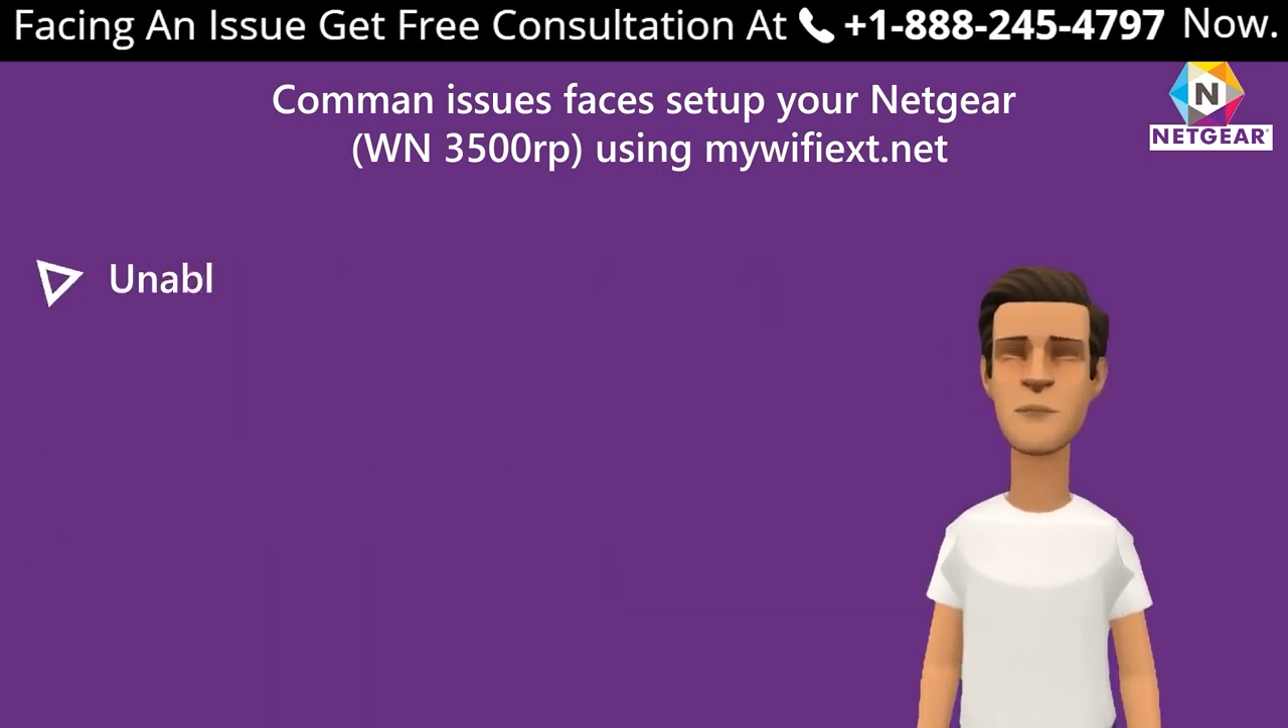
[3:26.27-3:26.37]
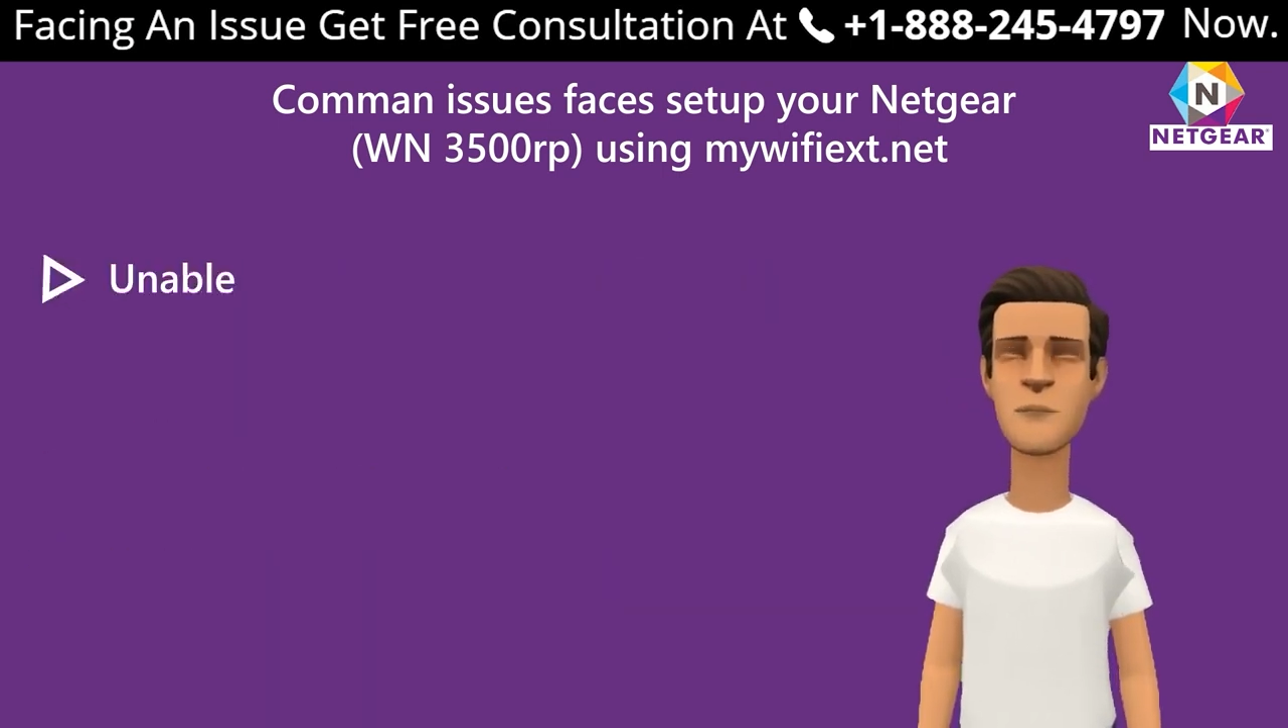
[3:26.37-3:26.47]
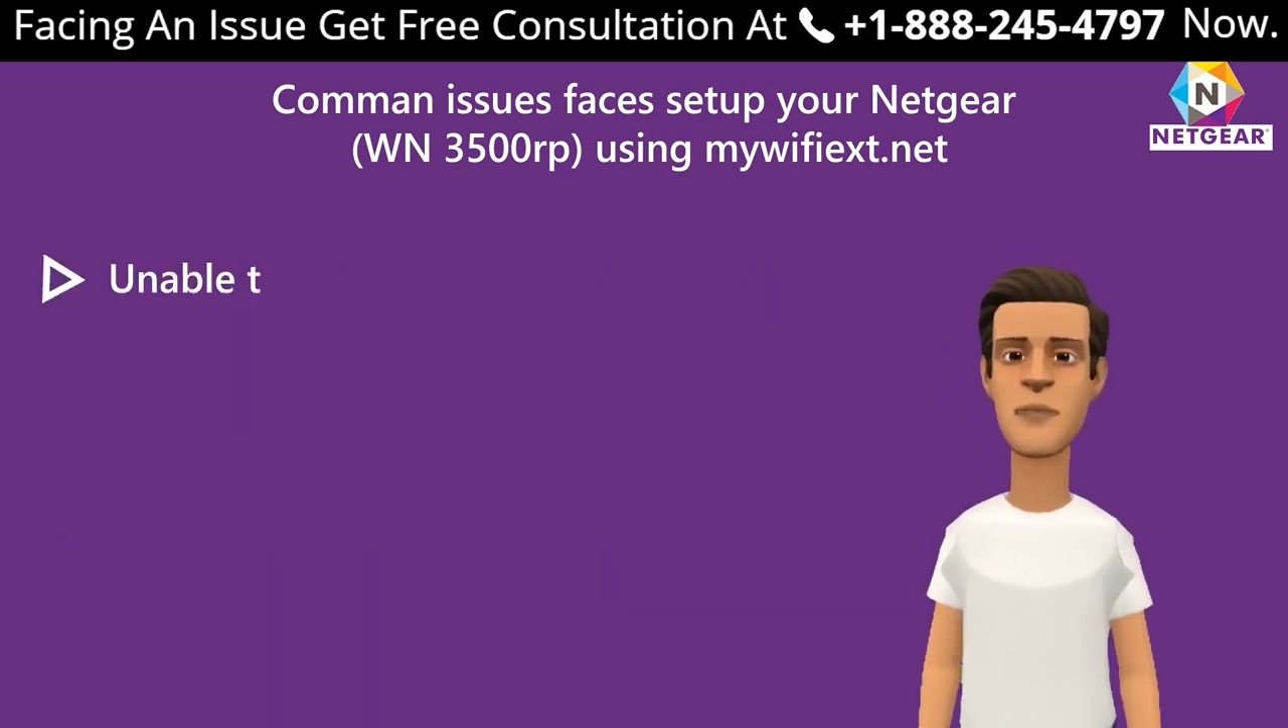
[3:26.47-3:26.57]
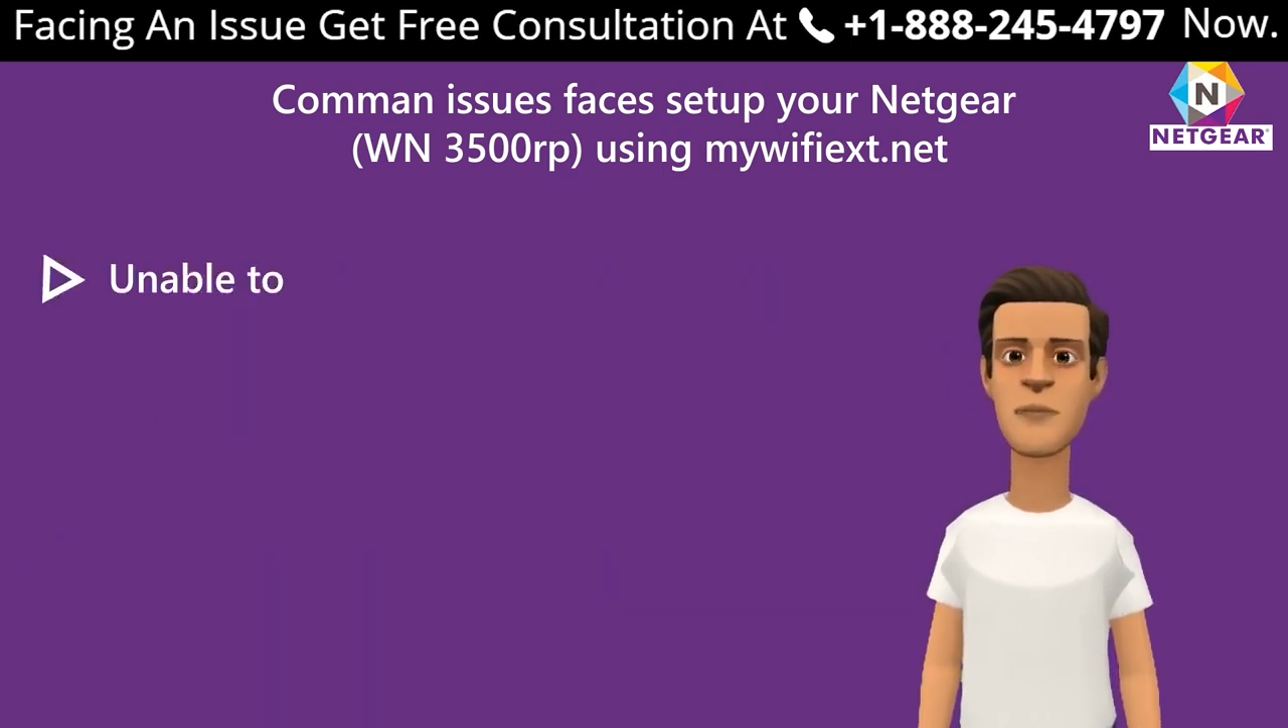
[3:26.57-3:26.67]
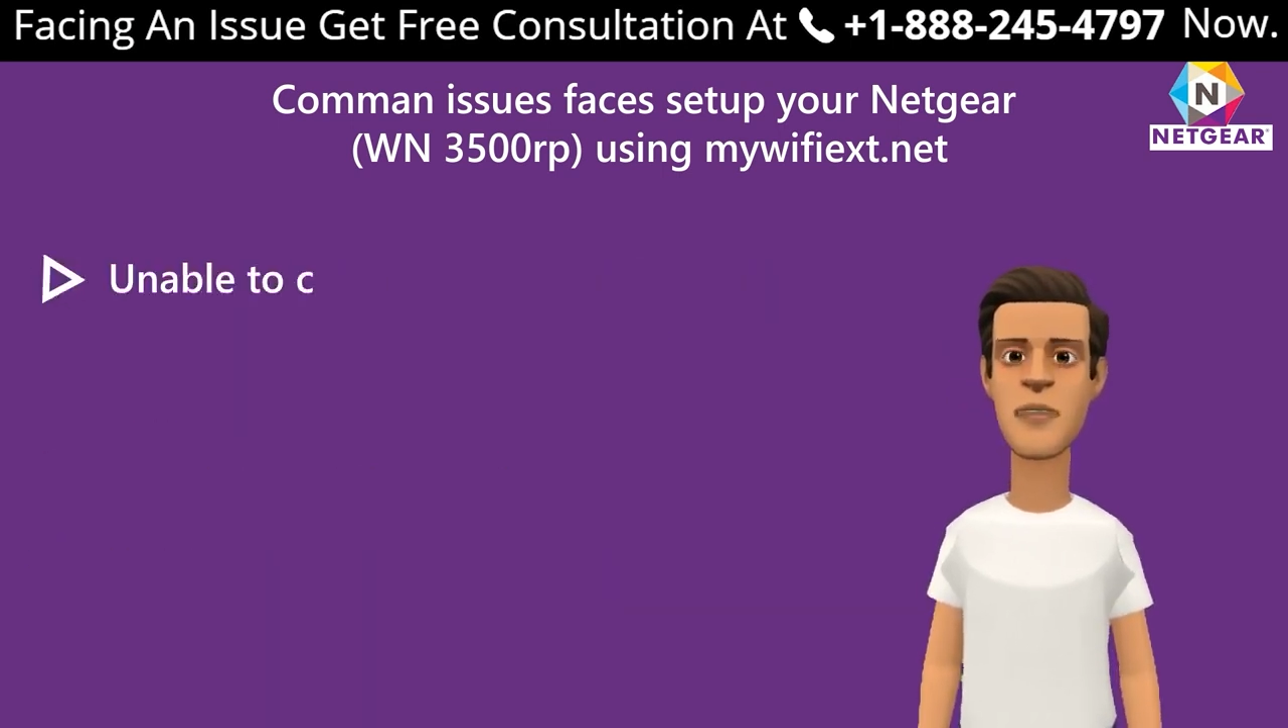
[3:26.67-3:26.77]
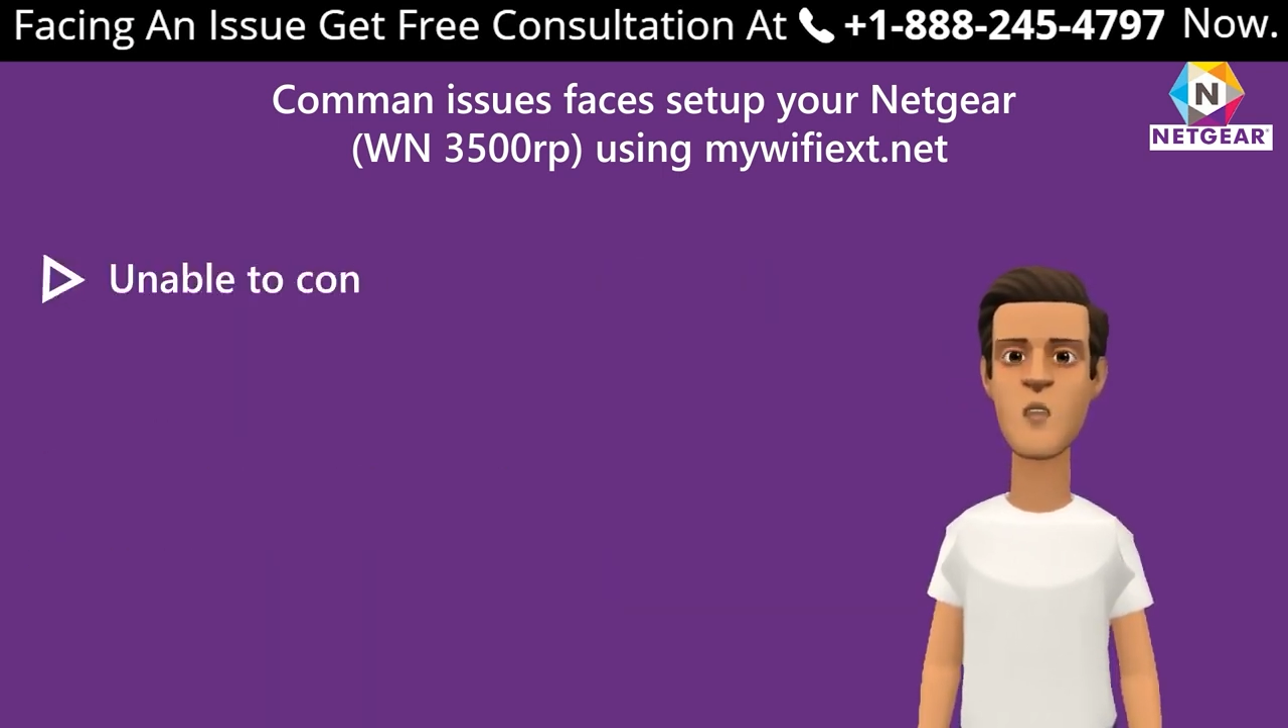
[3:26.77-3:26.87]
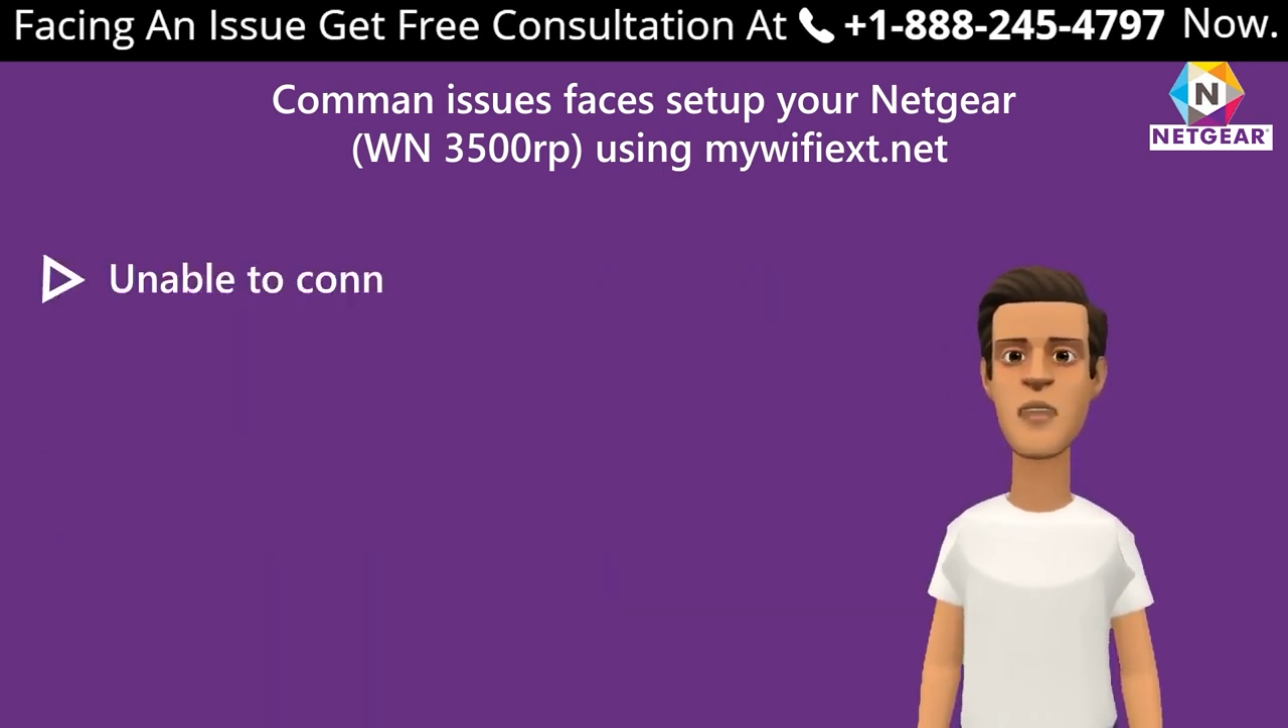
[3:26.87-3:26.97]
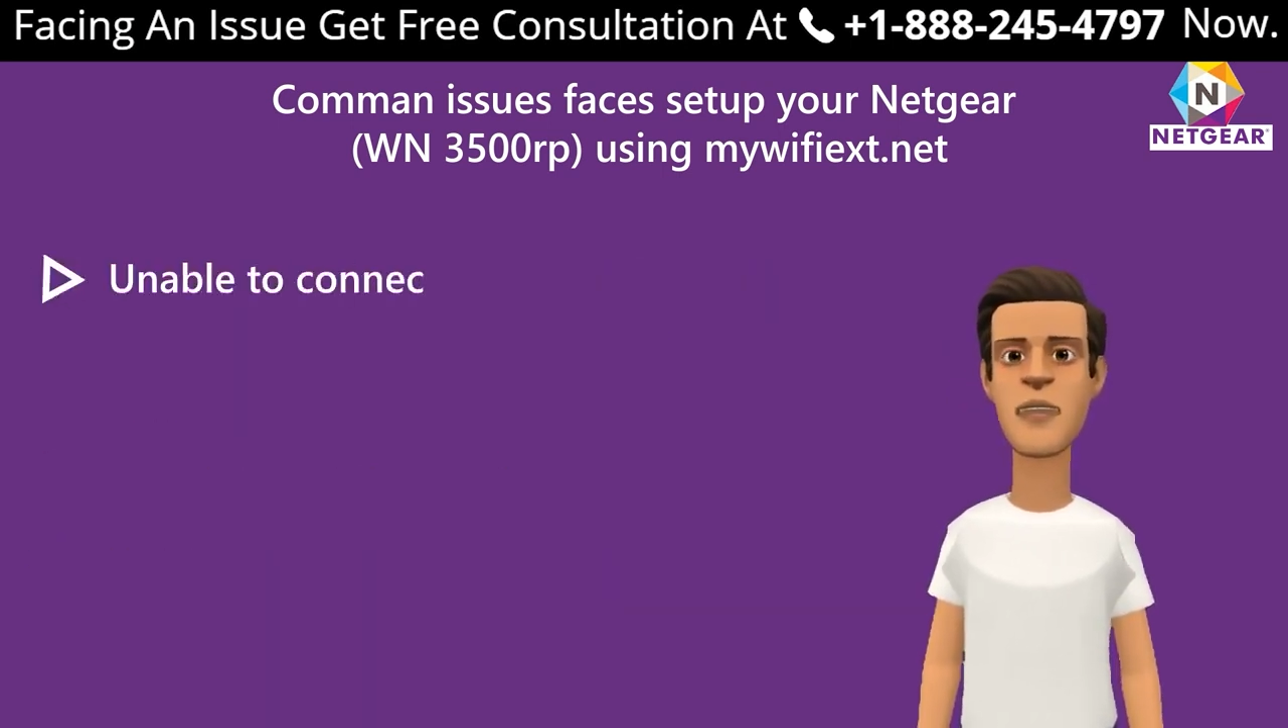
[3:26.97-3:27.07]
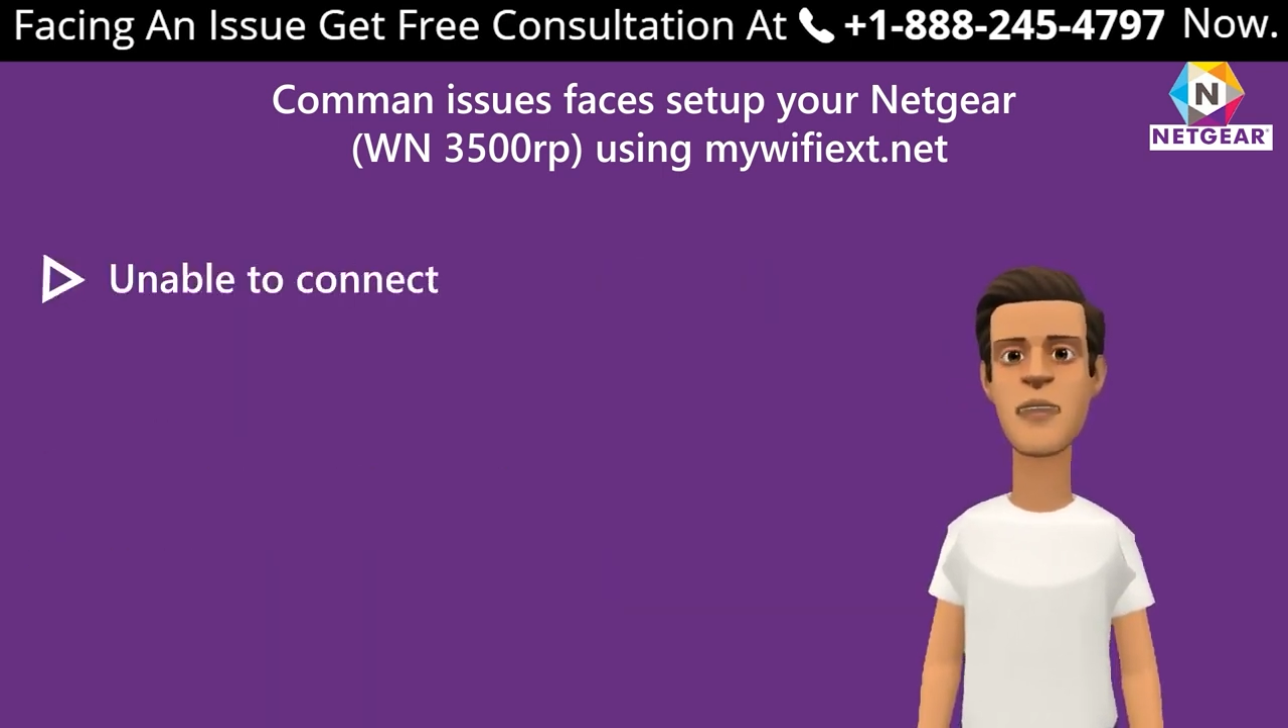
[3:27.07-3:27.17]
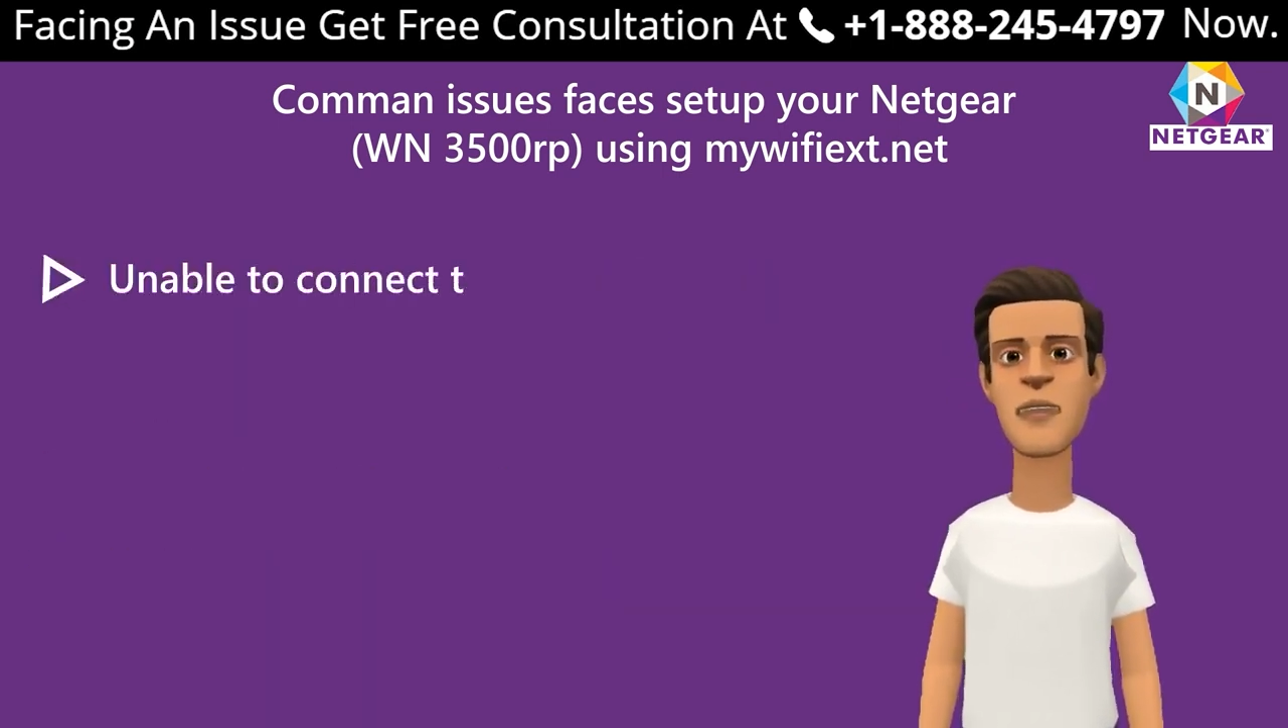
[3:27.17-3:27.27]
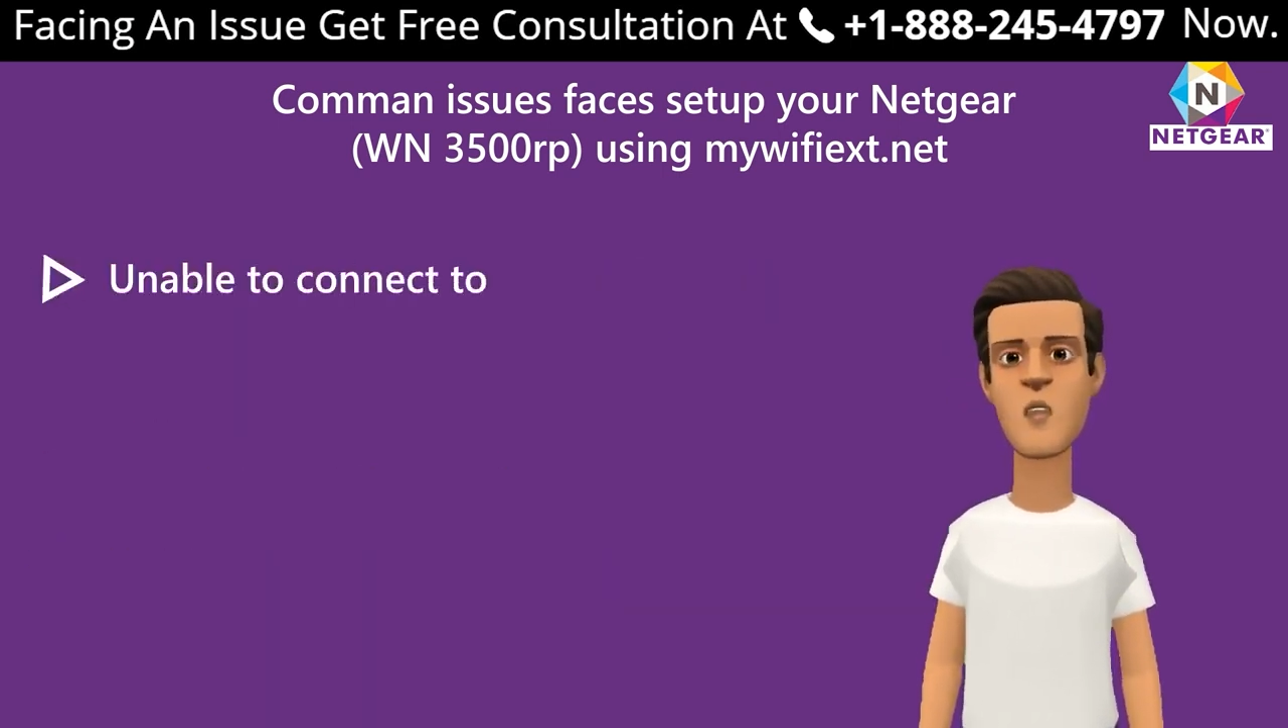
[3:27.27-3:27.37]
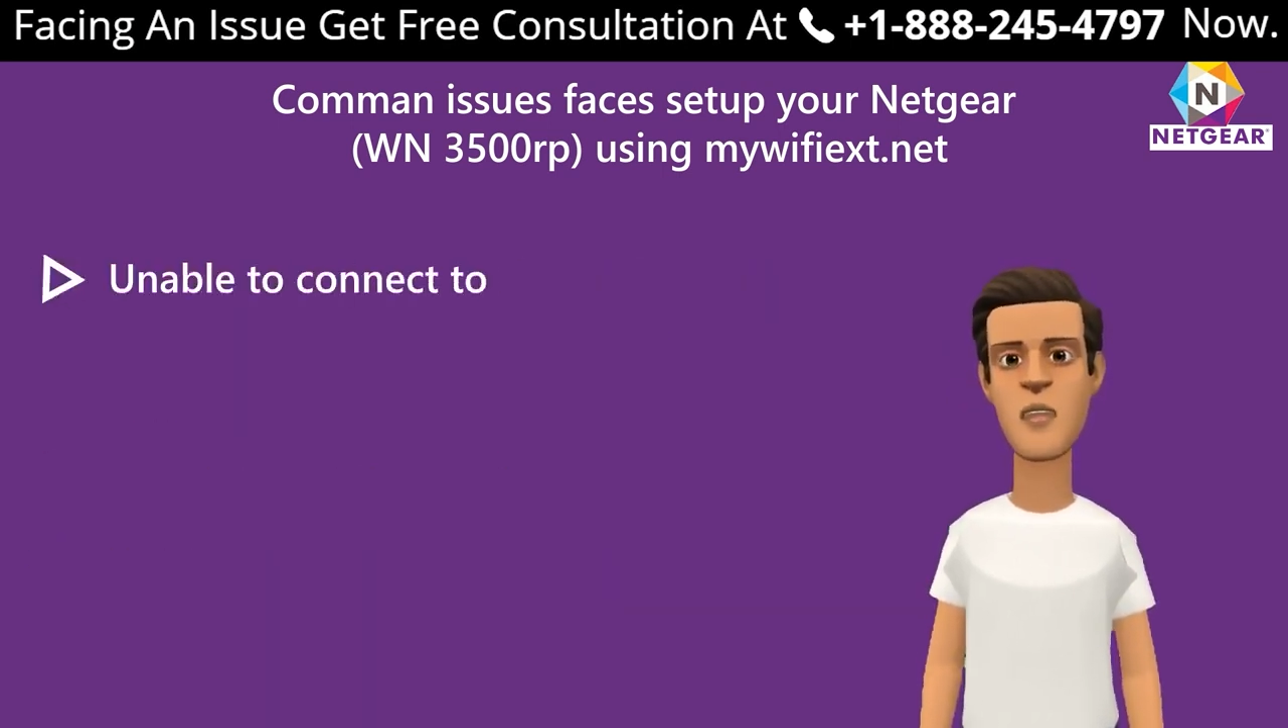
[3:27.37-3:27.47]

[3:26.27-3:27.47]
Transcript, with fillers: unable to connect